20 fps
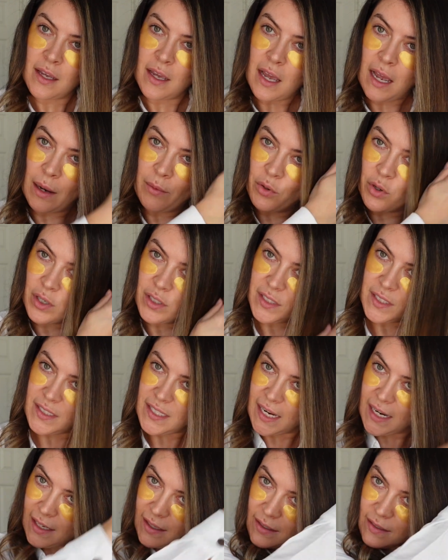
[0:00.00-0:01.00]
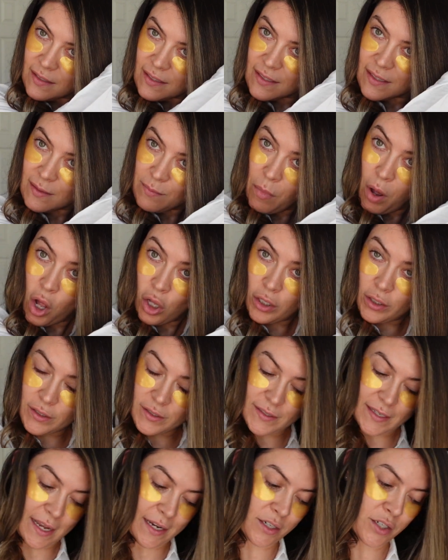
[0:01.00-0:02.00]
I'm going to take smaller
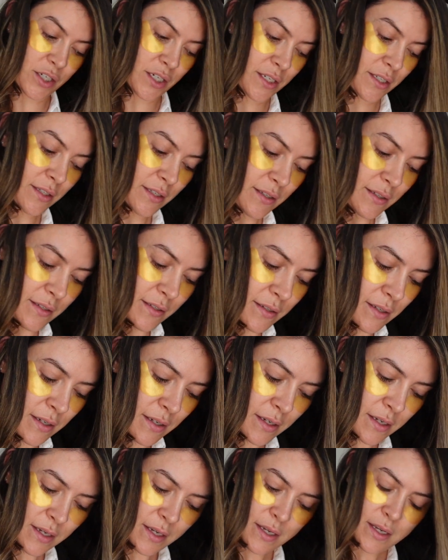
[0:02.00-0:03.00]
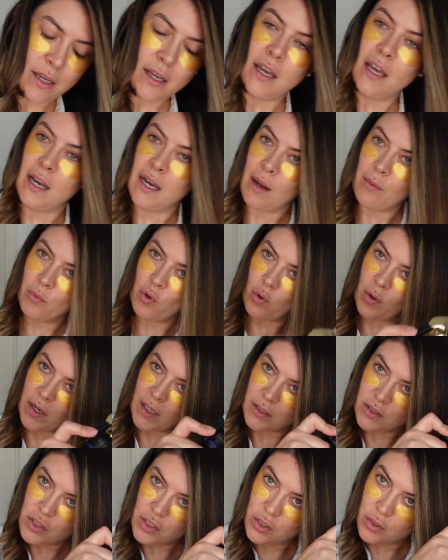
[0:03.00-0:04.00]
sections and I'm
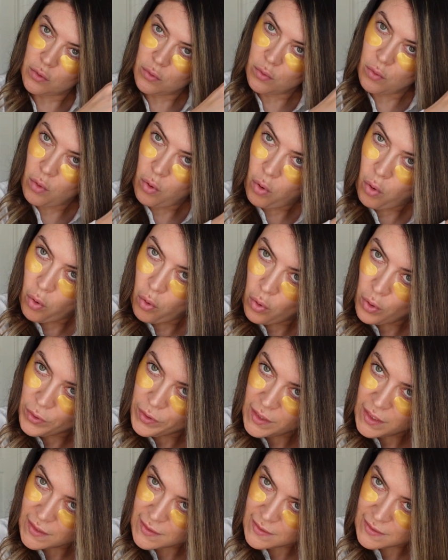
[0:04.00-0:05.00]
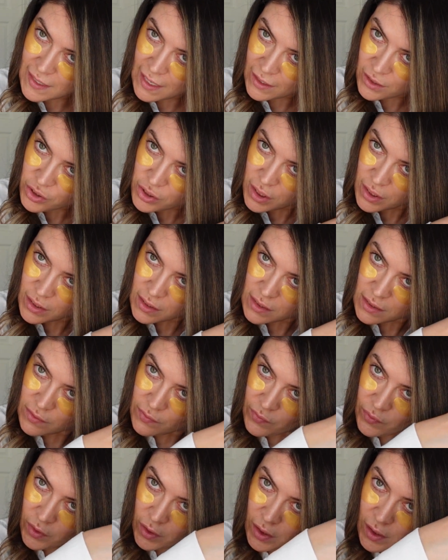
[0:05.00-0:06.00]
going to hold these sections
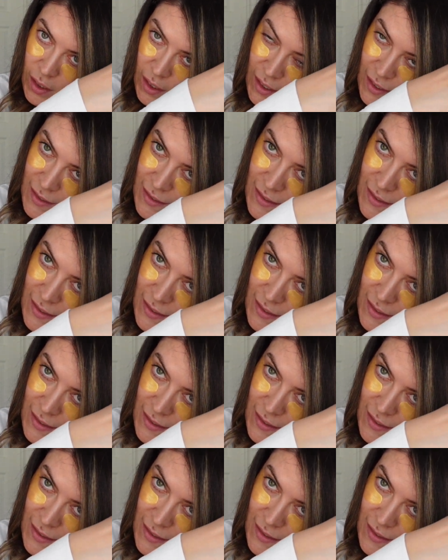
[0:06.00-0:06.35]
for a